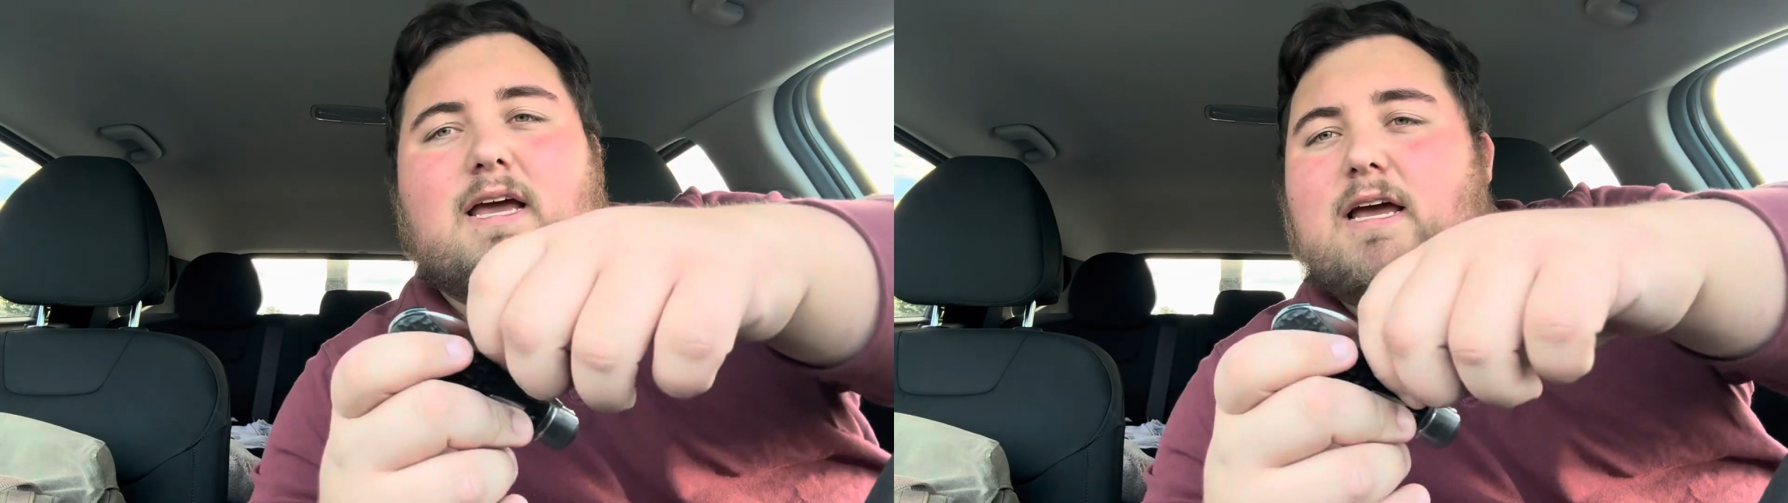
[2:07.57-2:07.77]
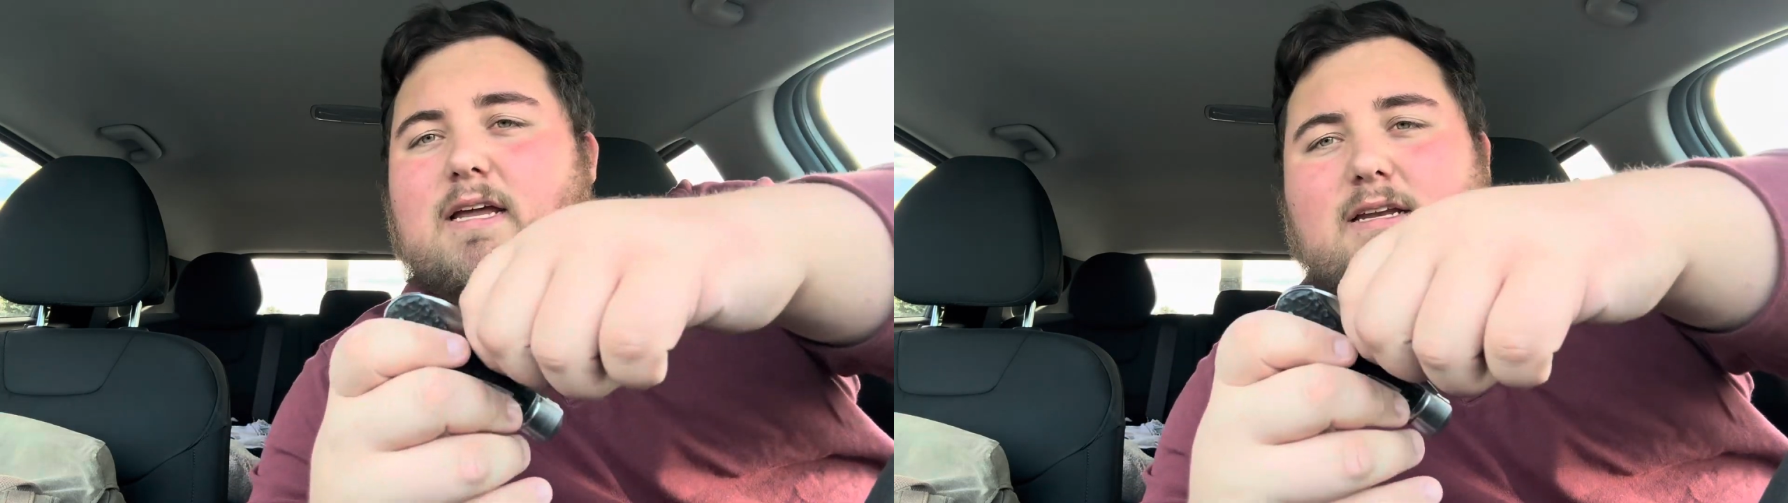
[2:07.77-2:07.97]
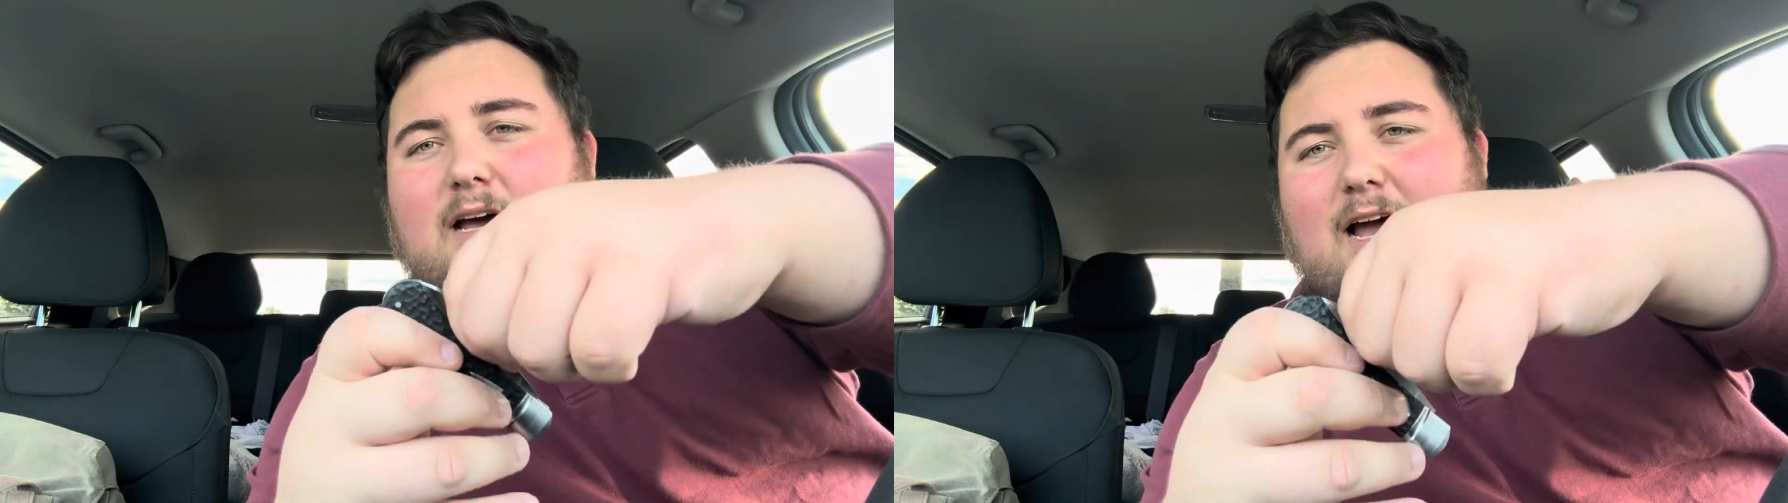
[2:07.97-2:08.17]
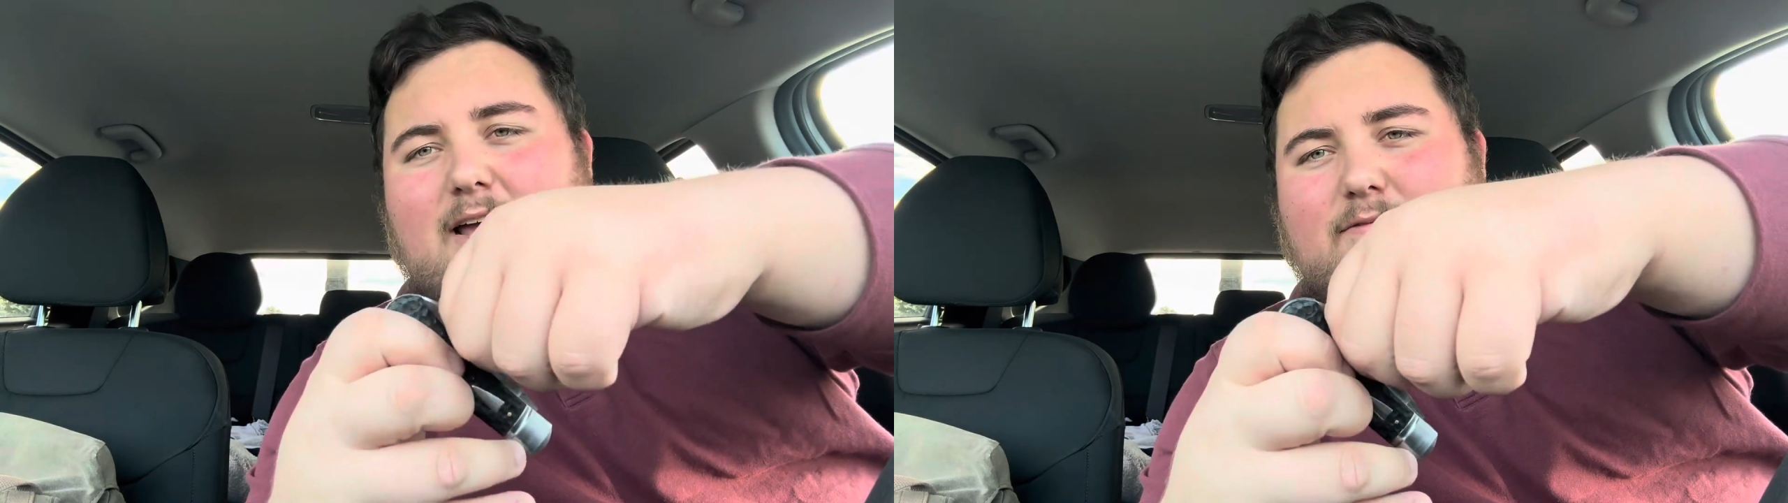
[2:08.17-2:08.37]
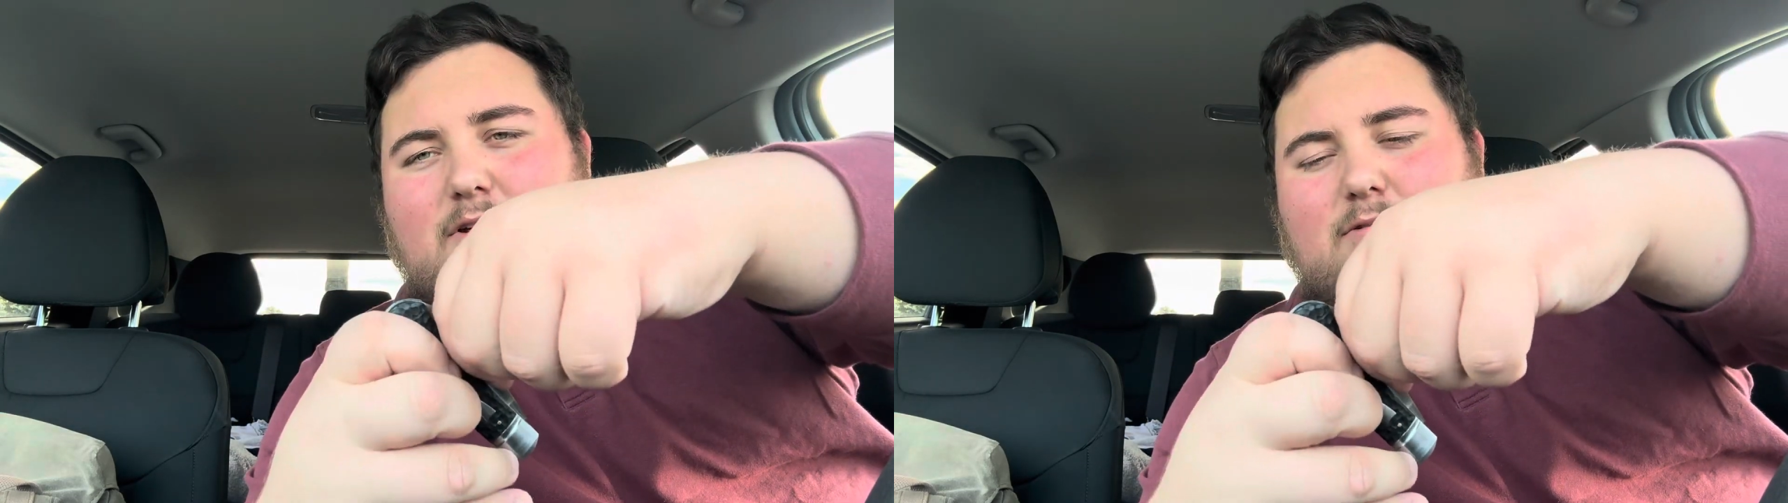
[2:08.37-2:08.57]
and I
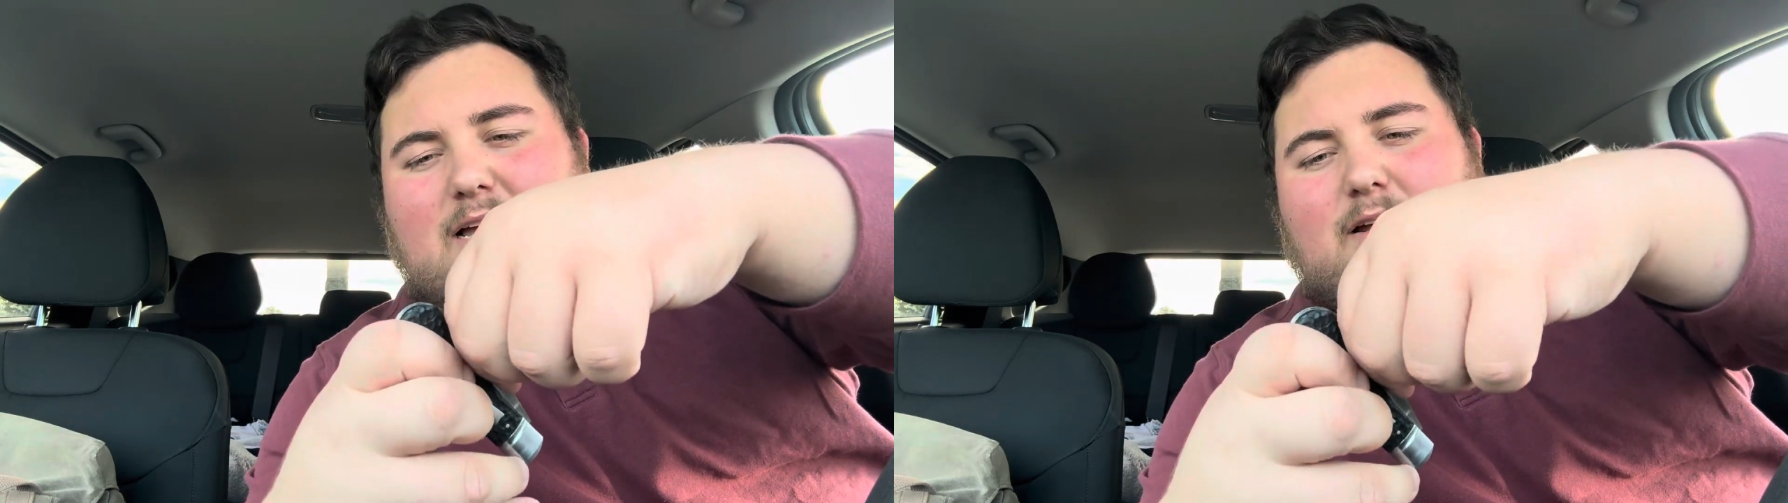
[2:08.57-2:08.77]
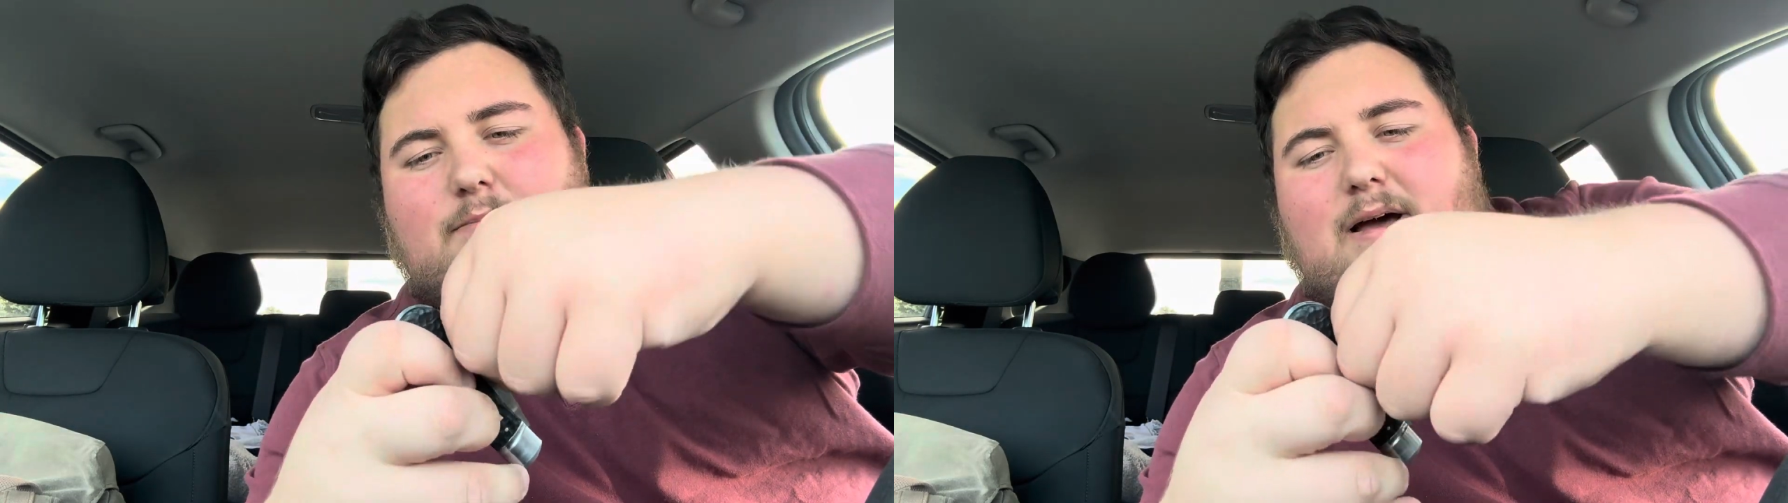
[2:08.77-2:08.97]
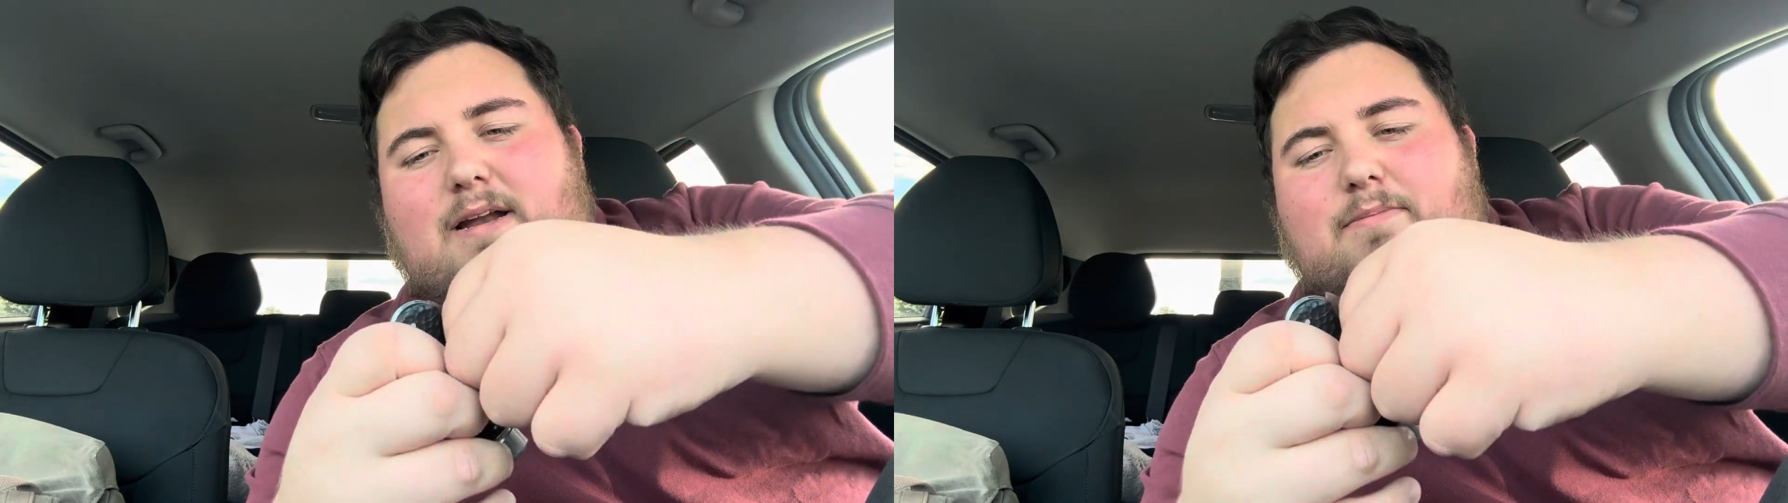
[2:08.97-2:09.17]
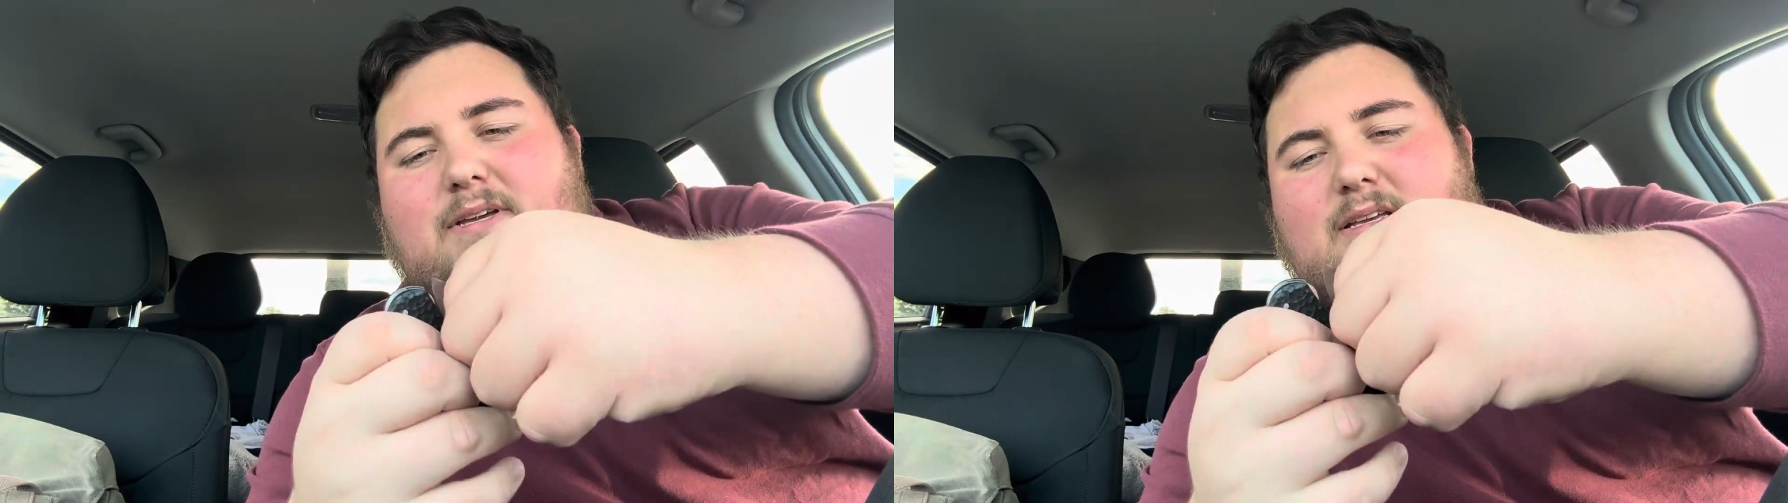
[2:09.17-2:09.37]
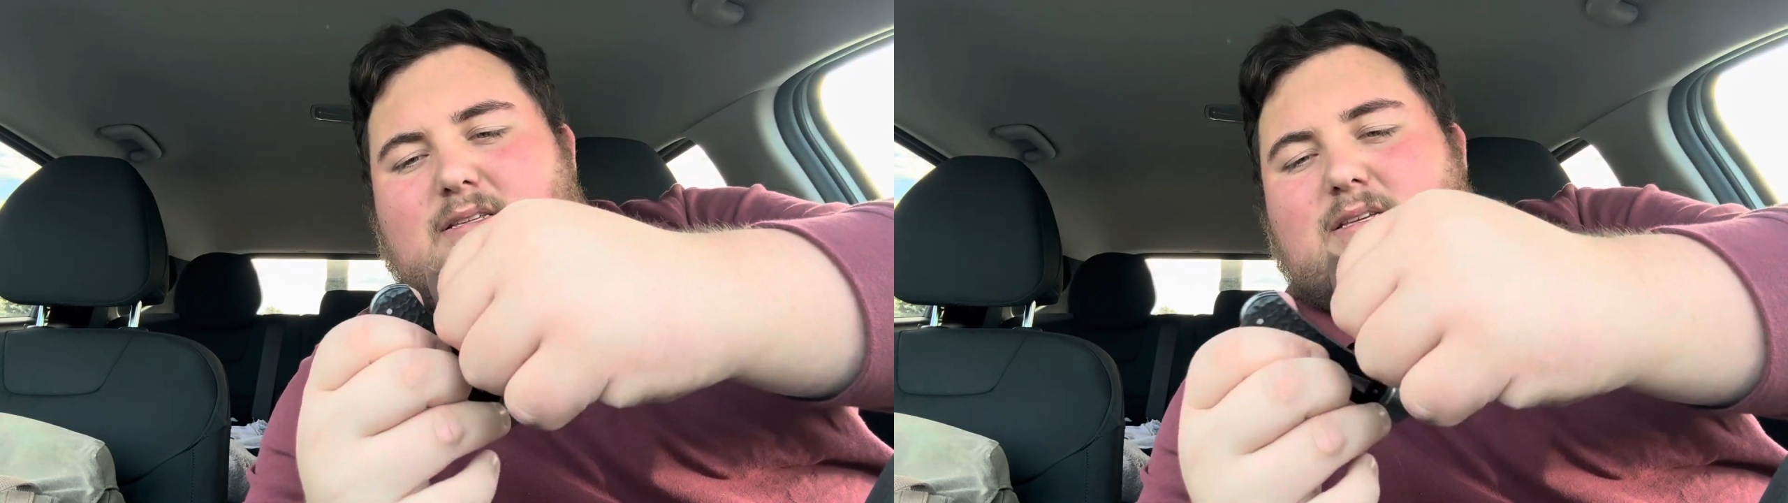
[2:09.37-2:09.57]
have no doubt about it
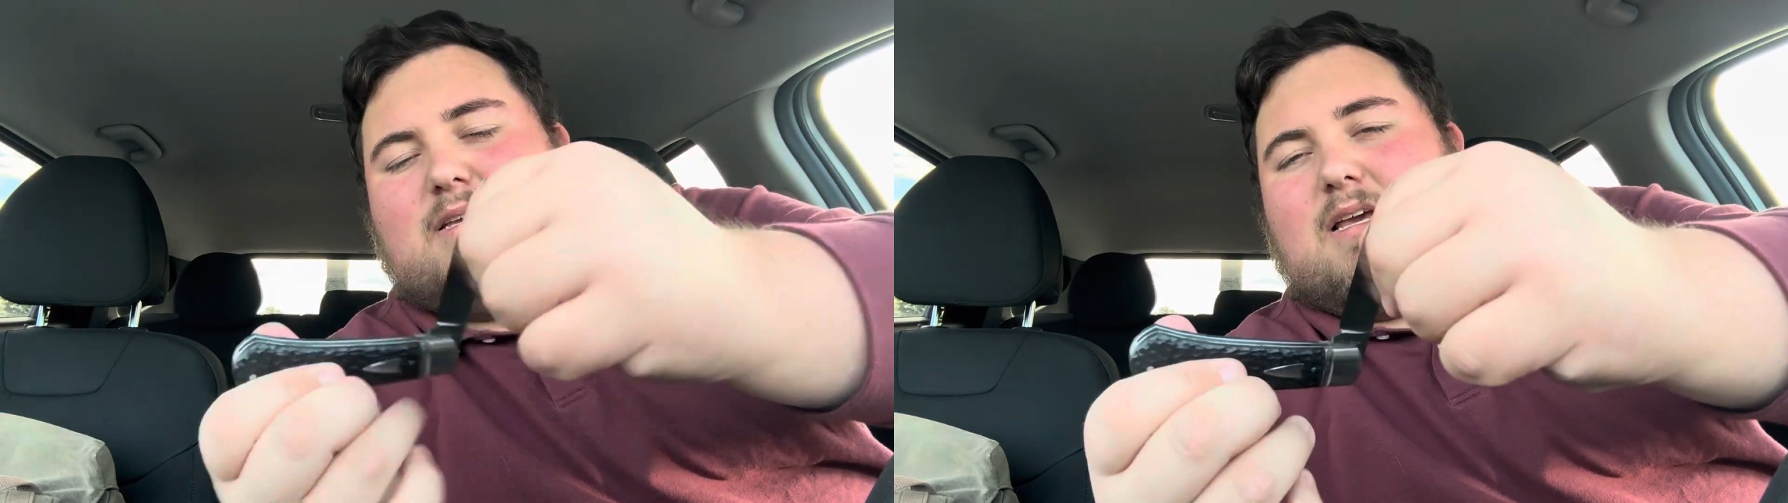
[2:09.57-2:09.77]
because